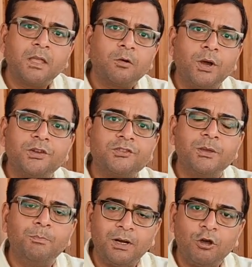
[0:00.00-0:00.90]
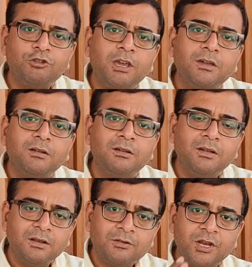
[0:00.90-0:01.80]
quite a simple logic,
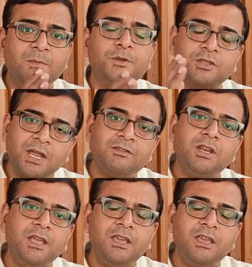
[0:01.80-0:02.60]
10% in